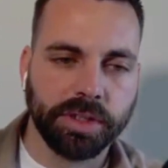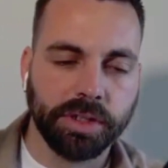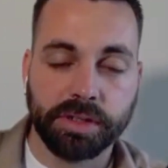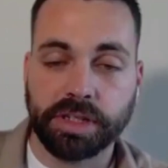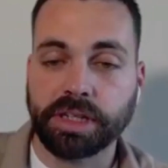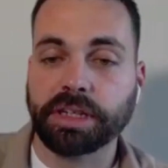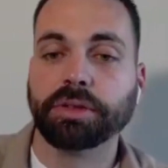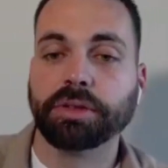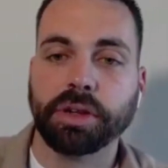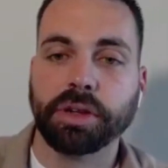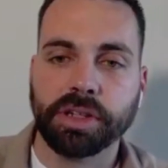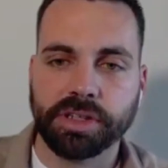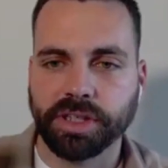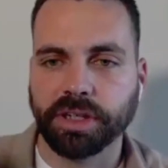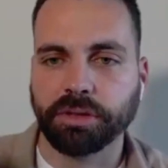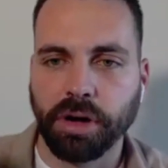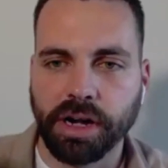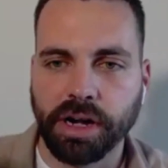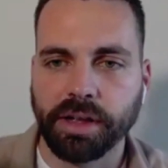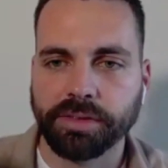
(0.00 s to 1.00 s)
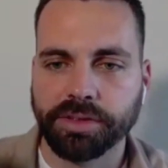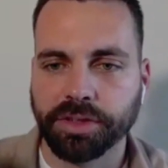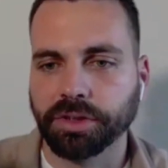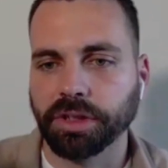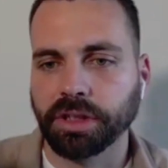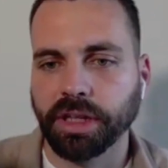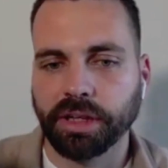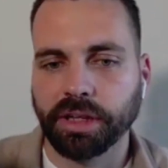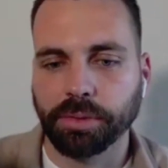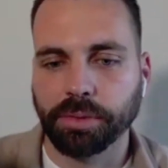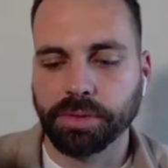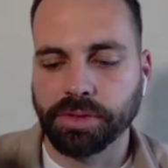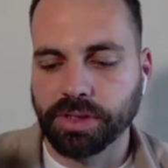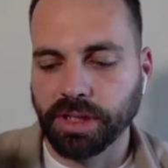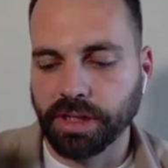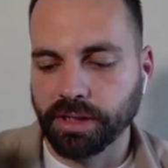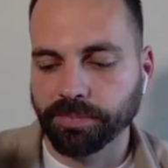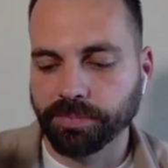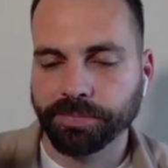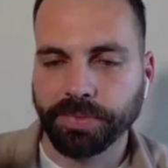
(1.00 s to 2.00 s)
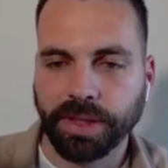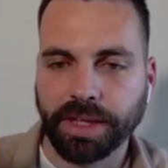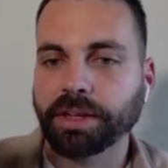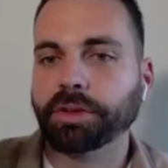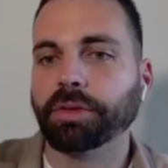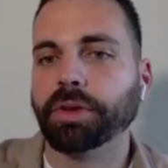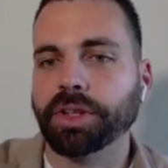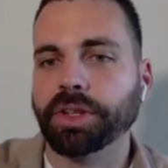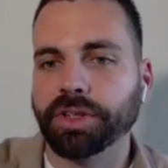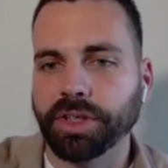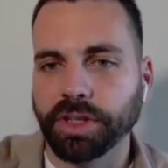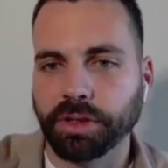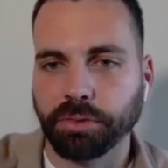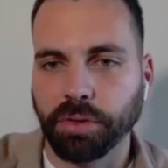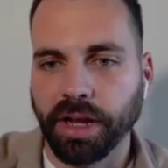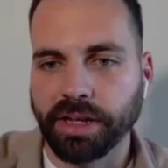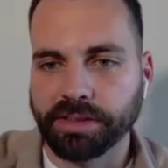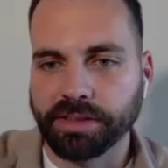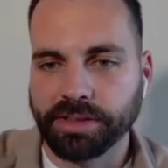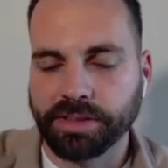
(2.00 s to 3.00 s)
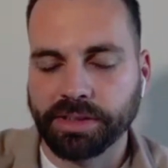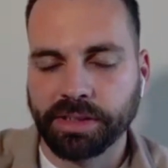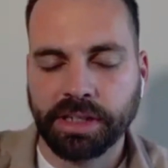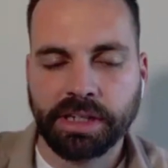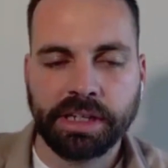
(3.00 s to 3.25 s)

decreasing write-offs or delinquency, increasing rents,